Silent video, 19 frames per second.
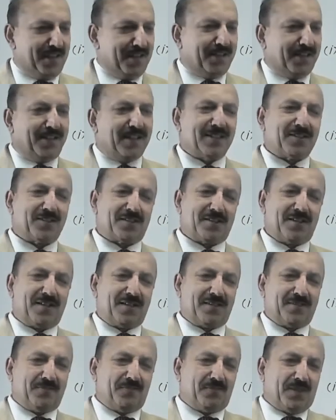Let's
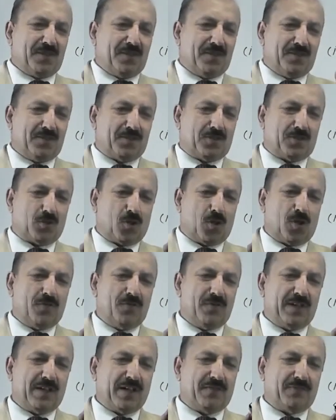start
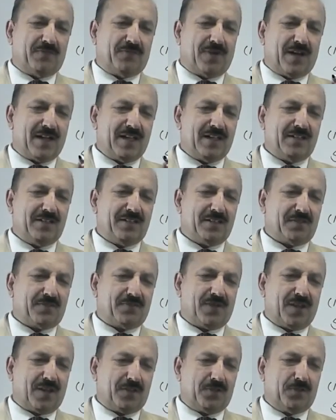solving and finding this
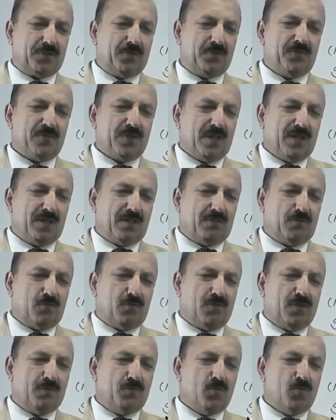value. So we
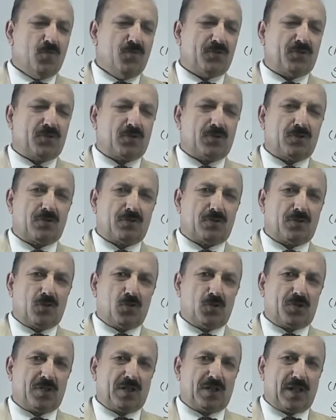will move
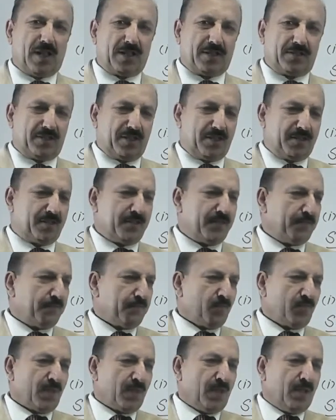solution like this.
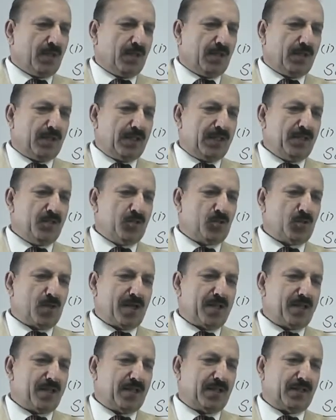In
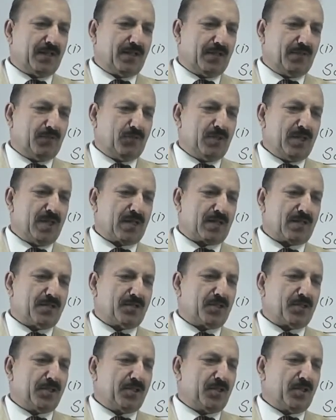triangle, we are
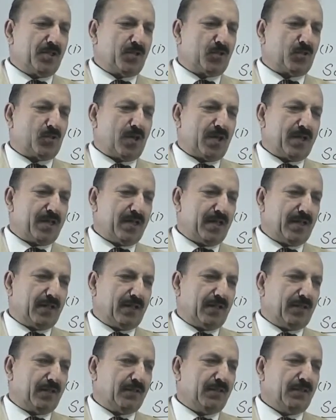considering
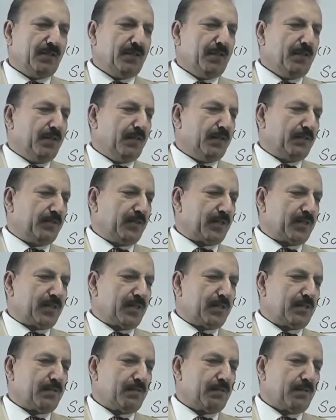triangle. This
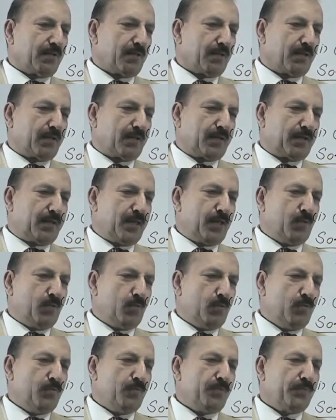is
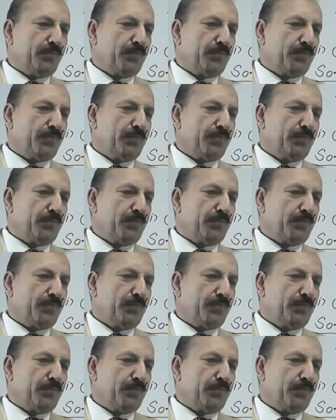QTS.